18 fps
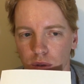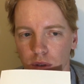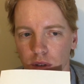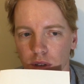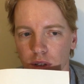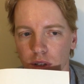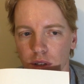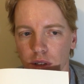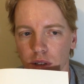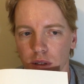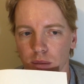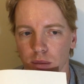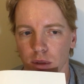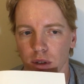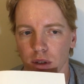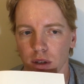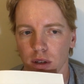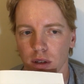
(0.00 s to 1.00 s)
And in this
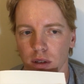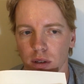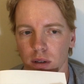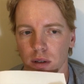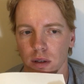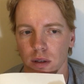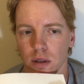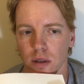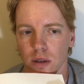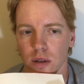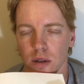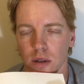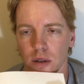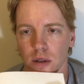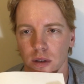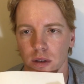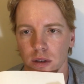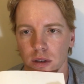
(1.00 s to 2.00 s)
book,
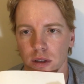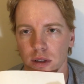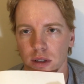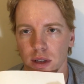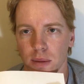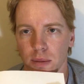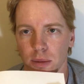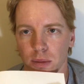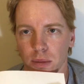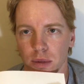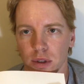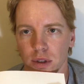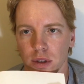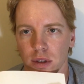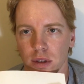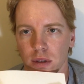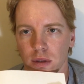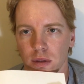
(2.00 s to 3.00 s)
they're susceptible
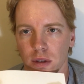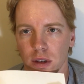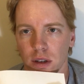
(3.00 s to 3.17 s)
to silver.